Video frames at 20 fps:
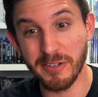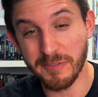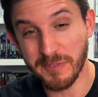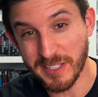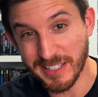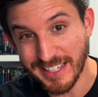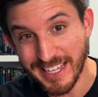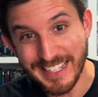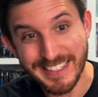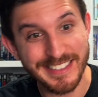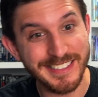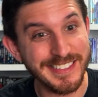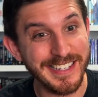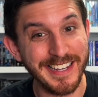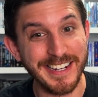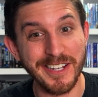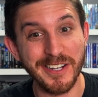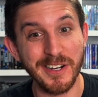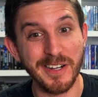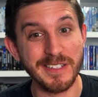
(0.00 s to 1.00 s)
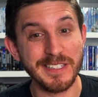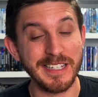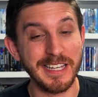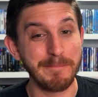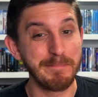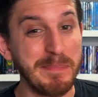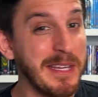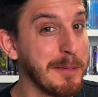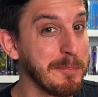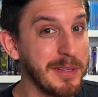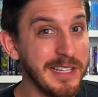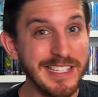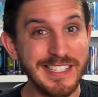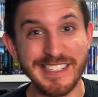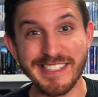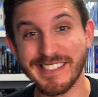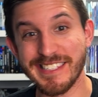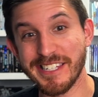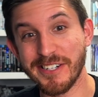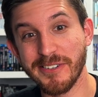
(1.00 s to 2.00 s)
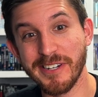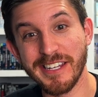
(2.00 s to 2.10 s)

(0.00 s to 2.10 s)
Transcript: If you like this kind of content, please consider